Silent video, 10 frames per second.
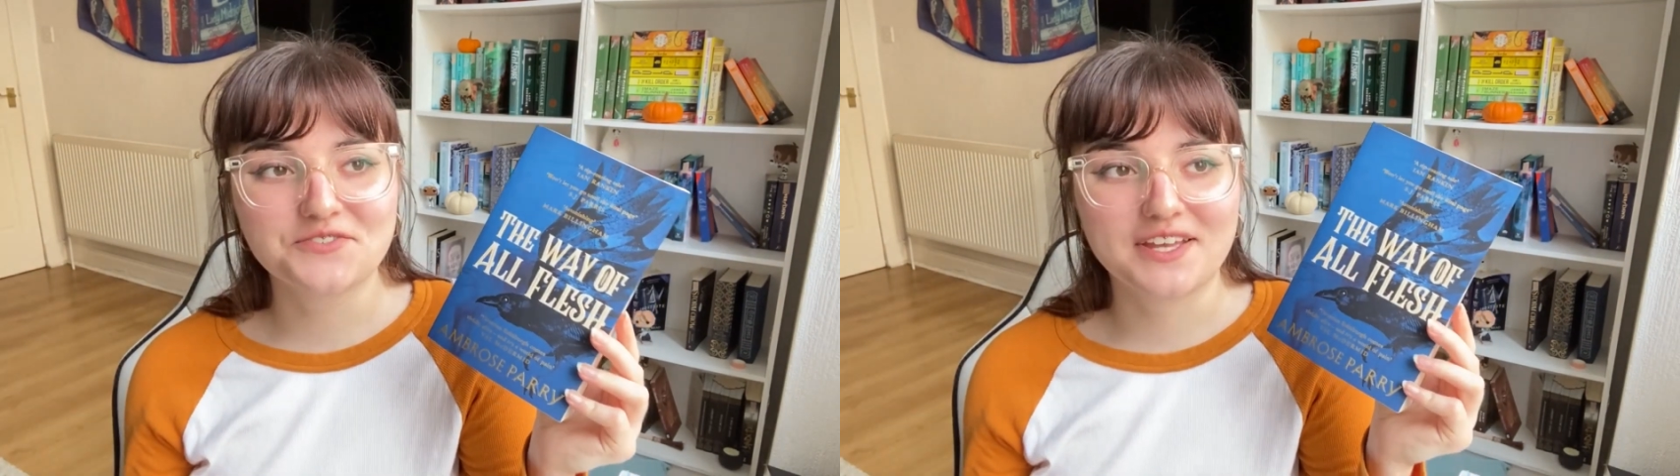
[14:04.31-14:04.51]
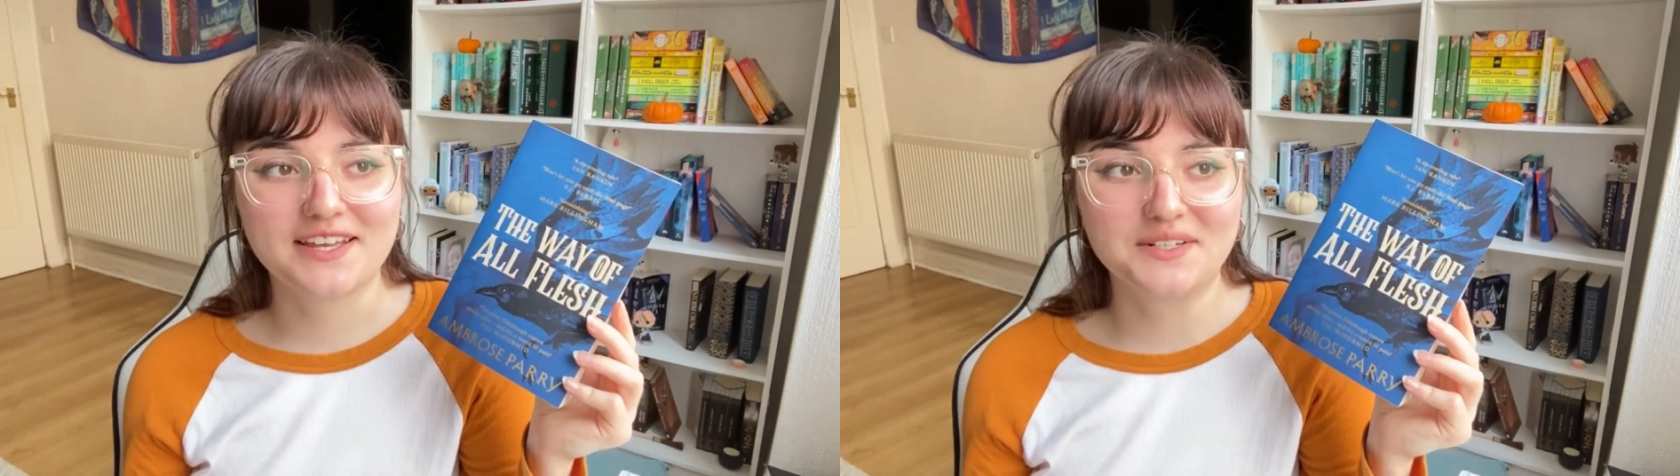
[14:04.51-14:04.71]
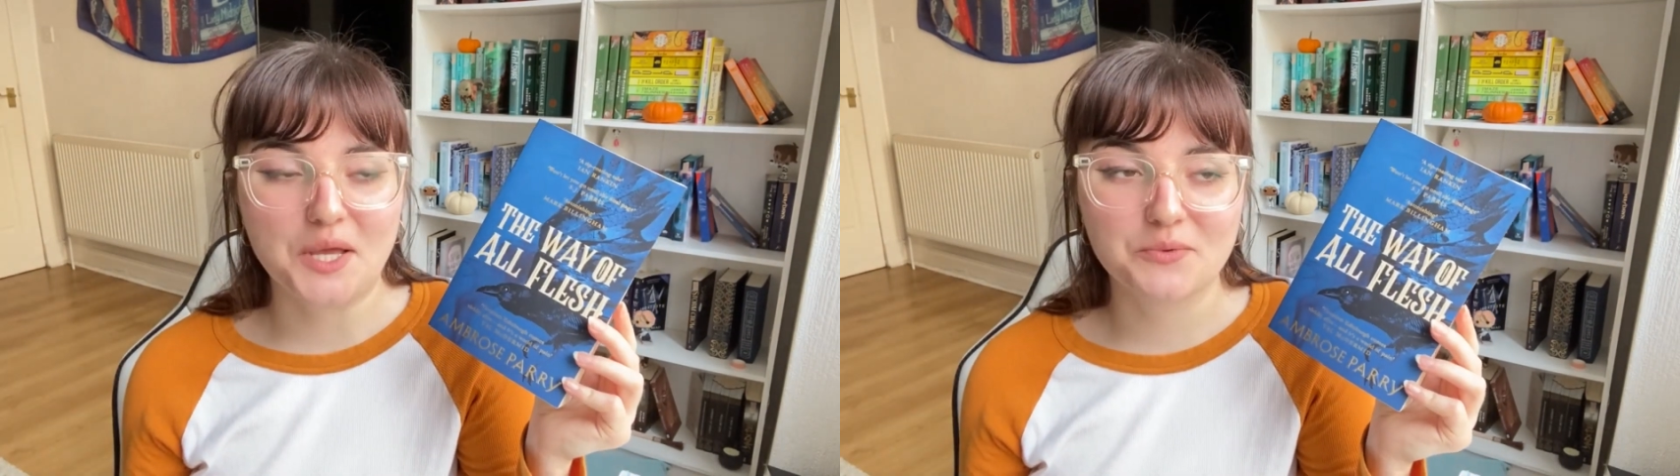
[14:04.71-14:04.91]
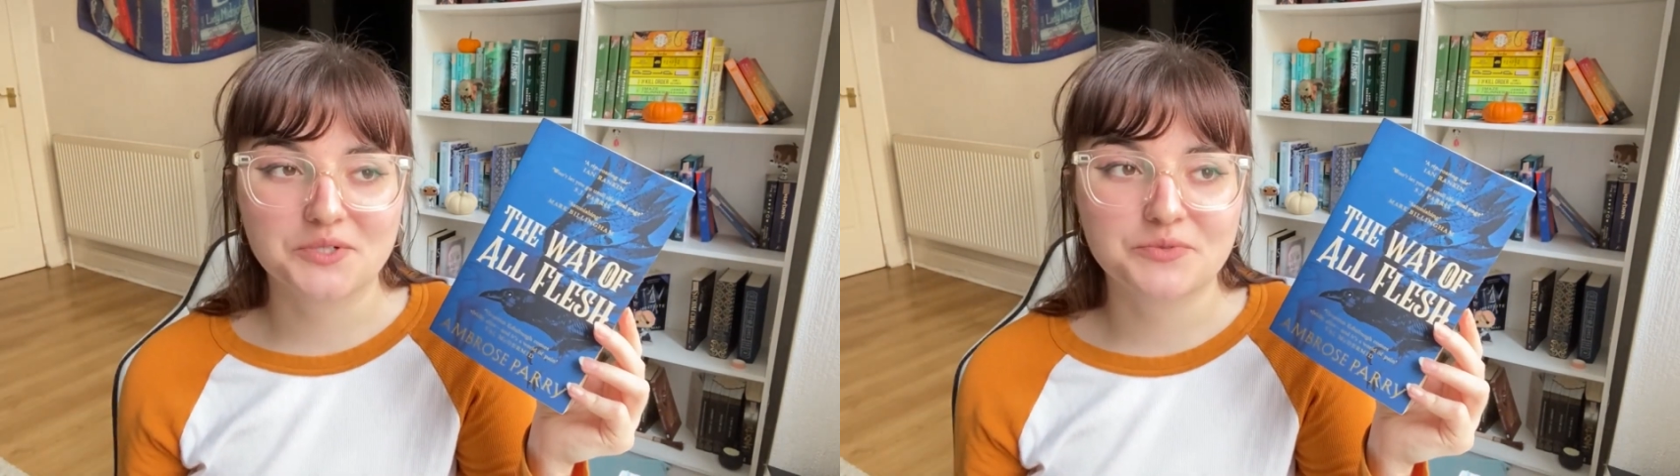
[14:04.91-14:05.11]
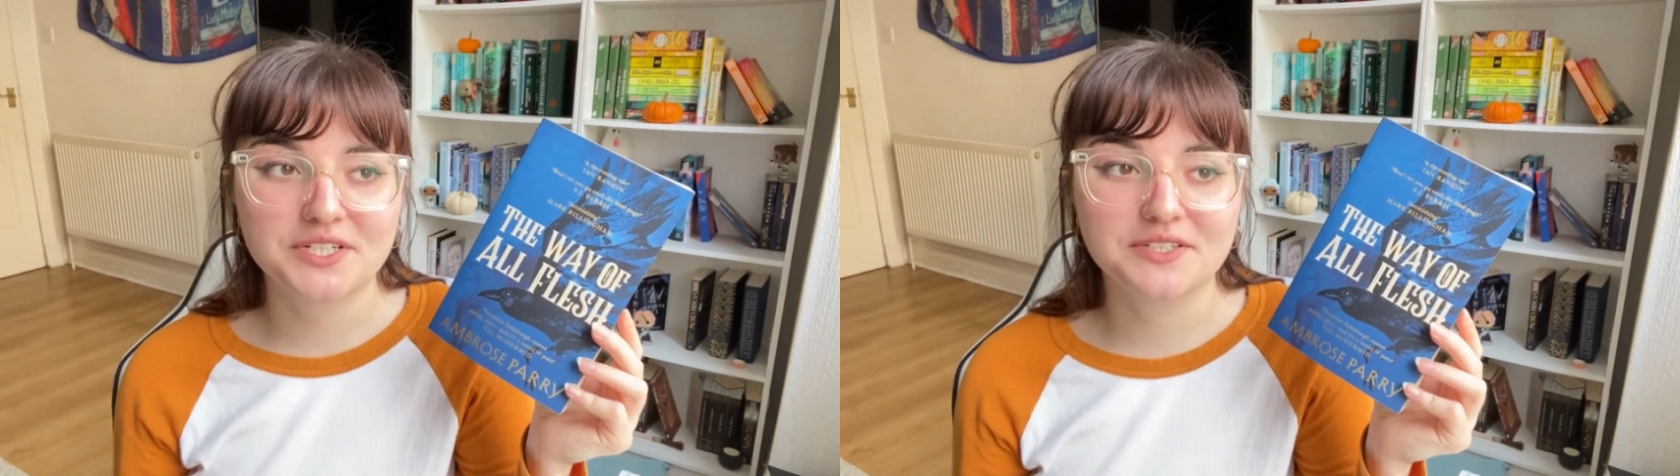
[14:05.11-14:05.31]
and I want to
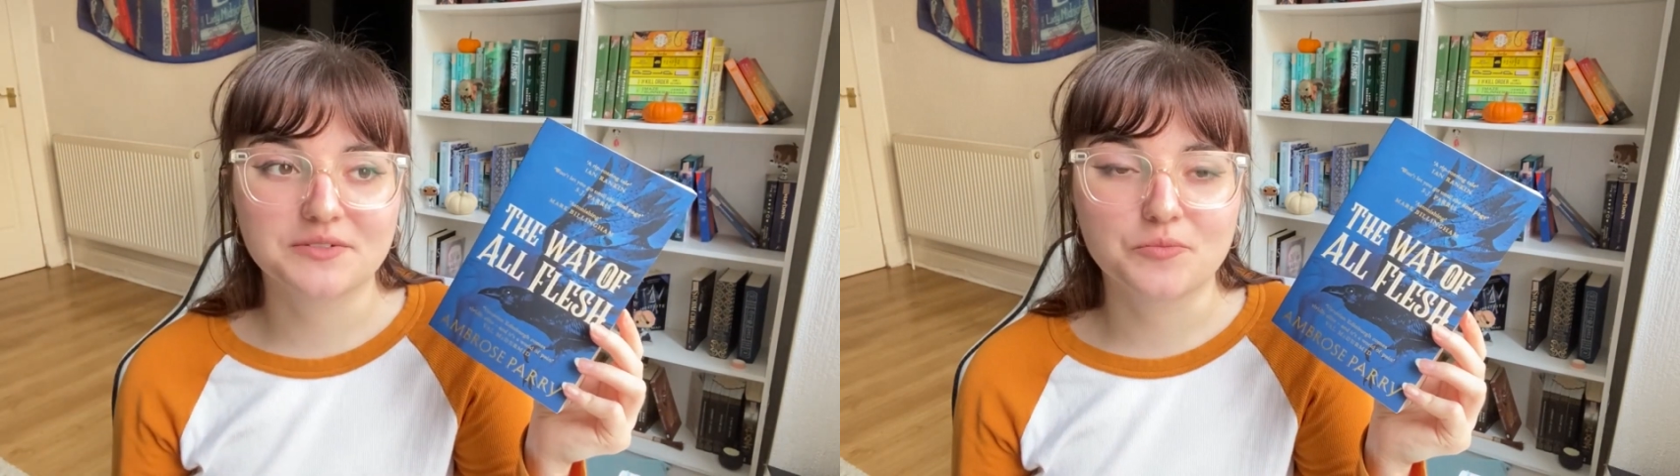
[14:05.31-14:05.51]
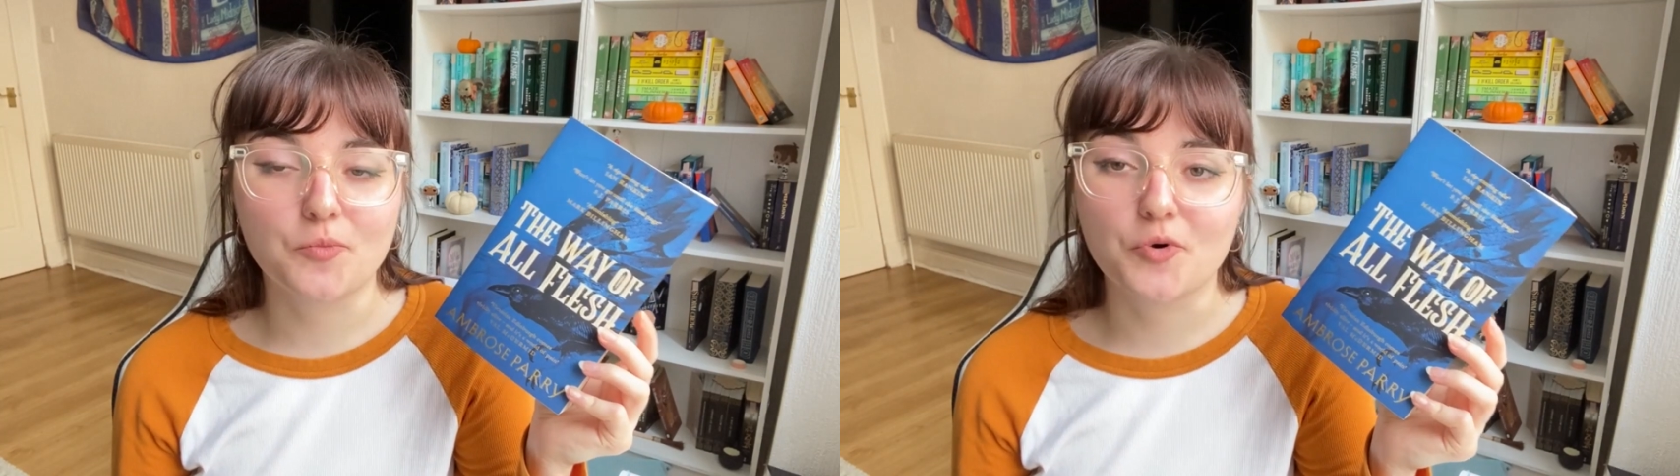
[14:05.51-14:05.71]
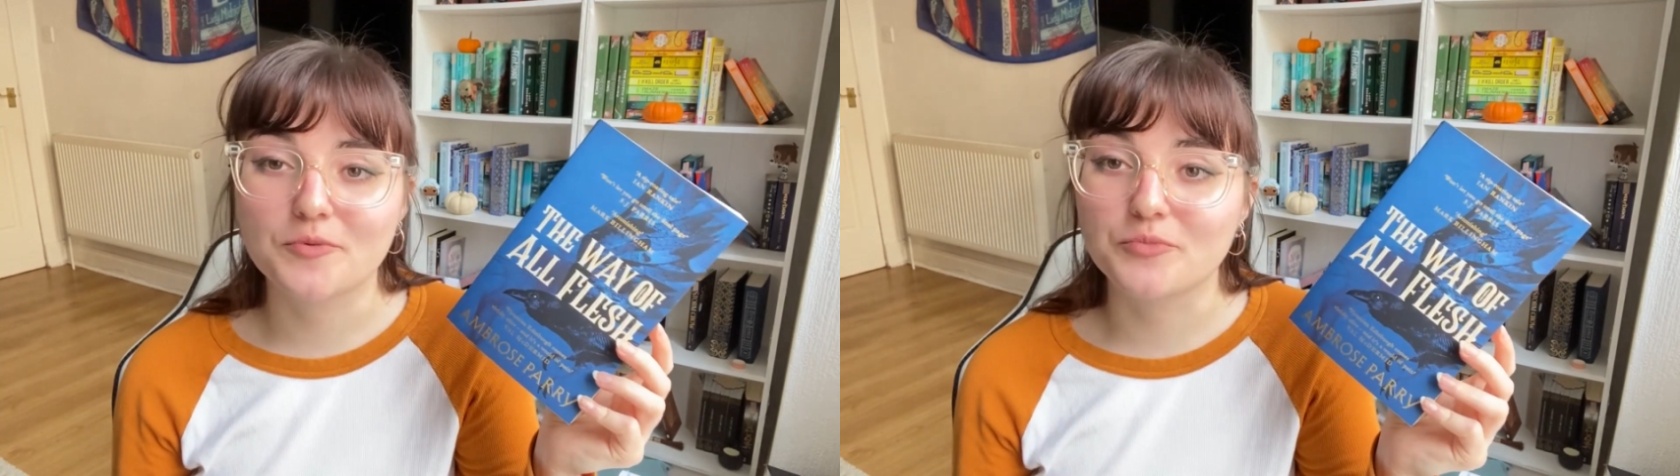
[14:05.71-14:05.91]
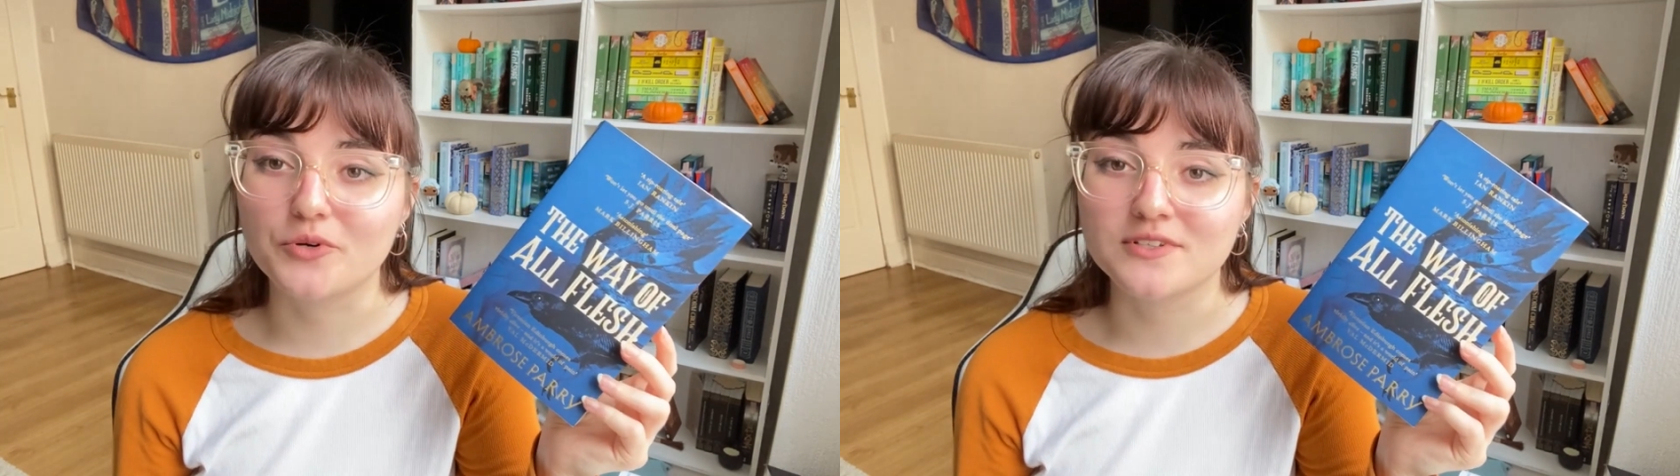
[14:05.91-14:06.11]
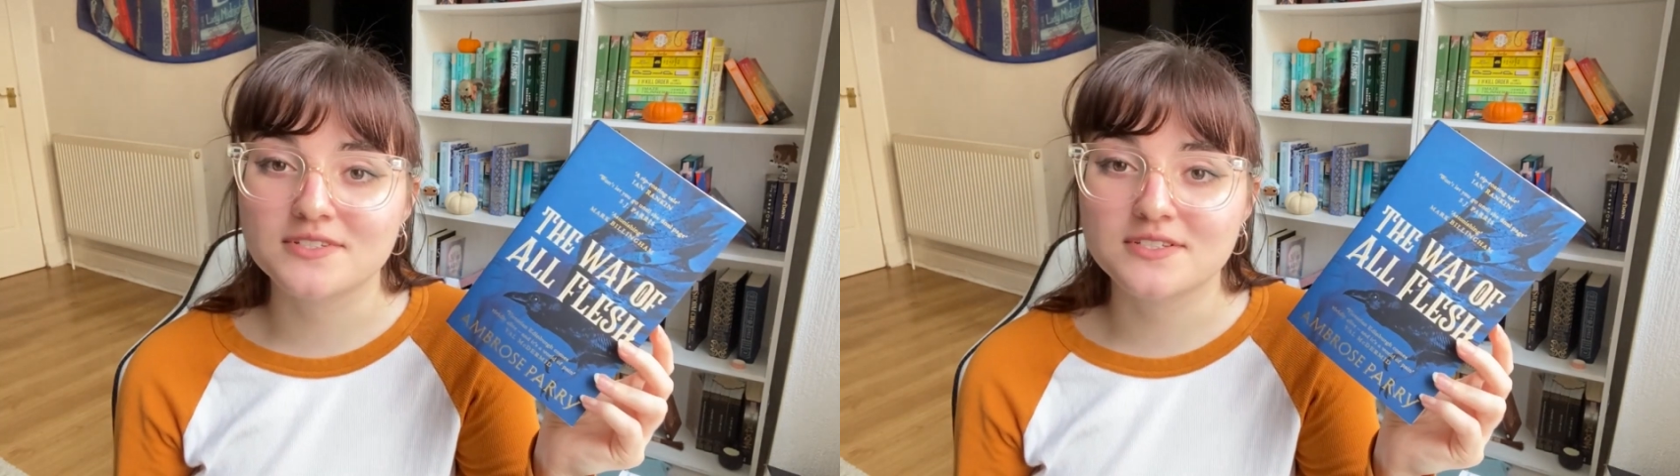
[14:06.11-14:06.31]
read more
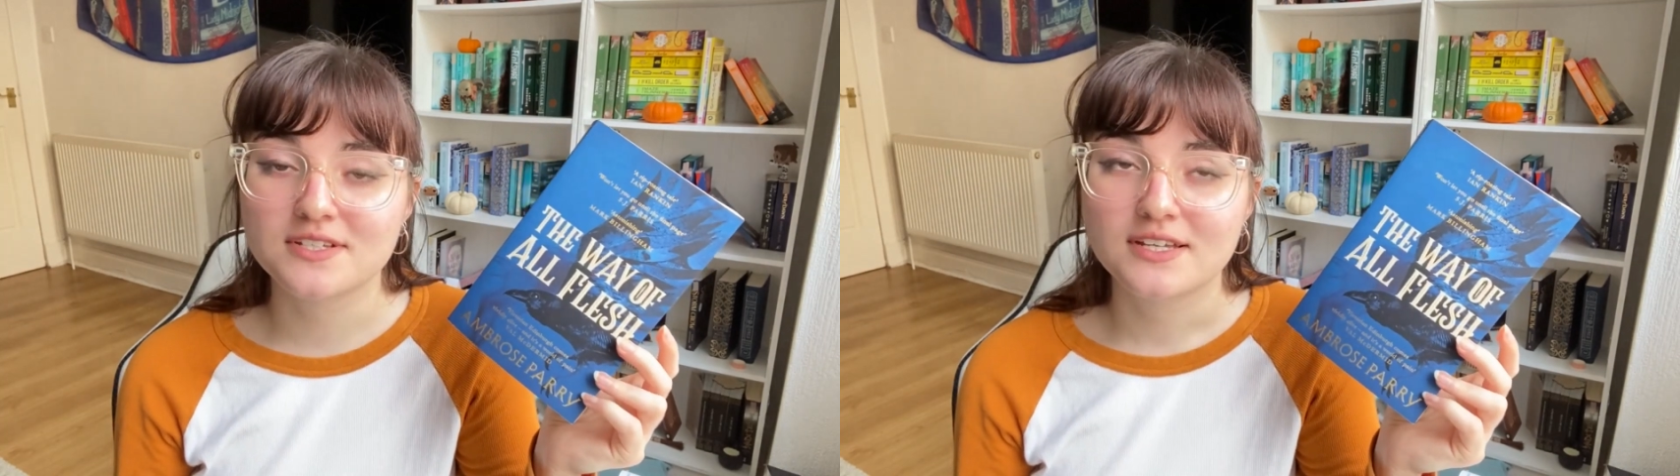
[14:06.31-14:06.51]
books